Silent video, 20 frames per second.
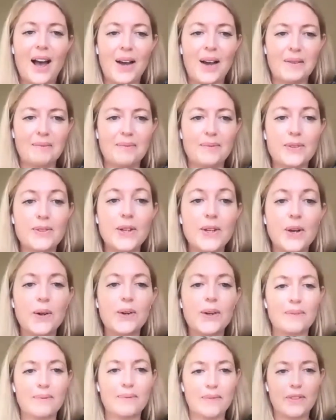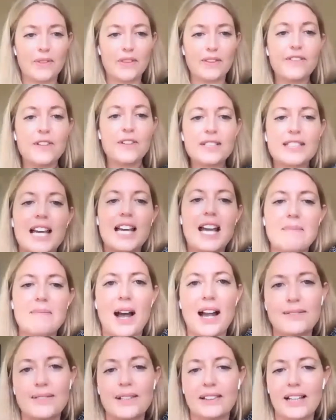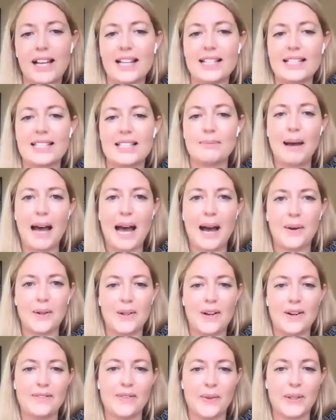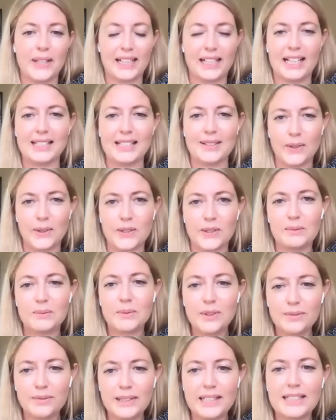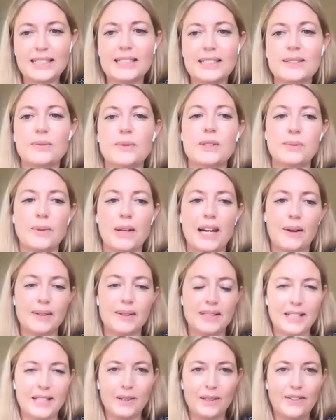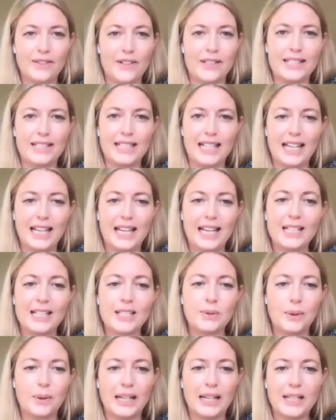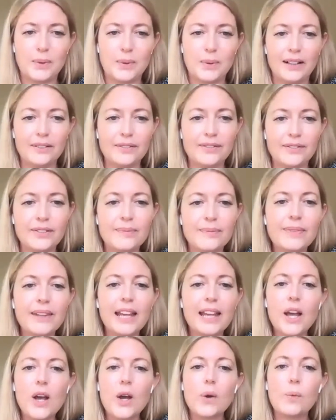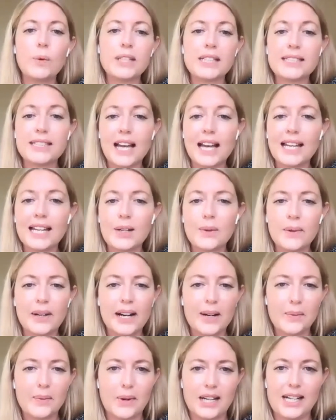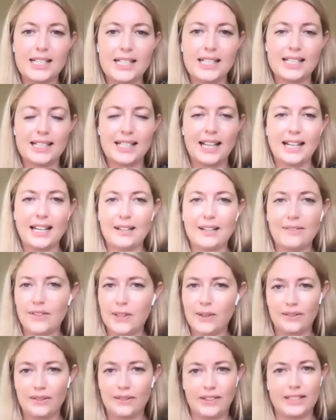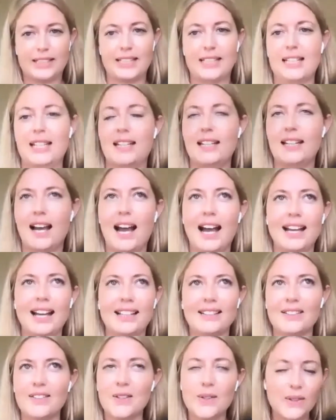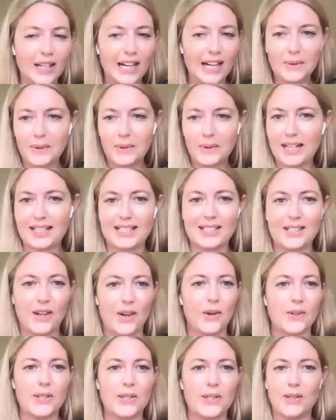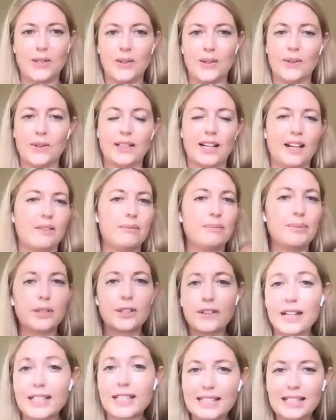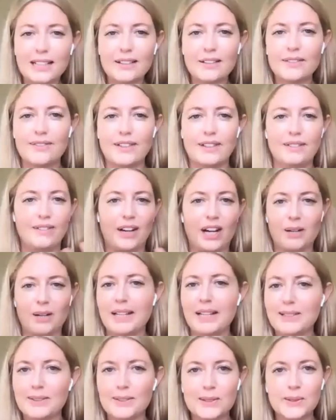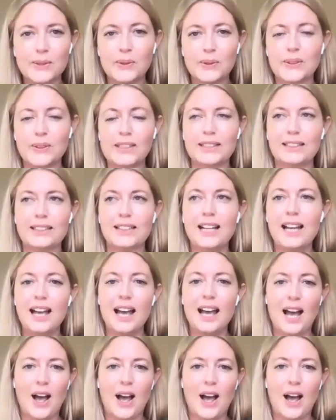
Um, so the first time I realized the power of organized social movements was when I was at university in 2012. When deciding where I wanted to study for university, I knew that I wanted to go to a kind of progressive environmental school.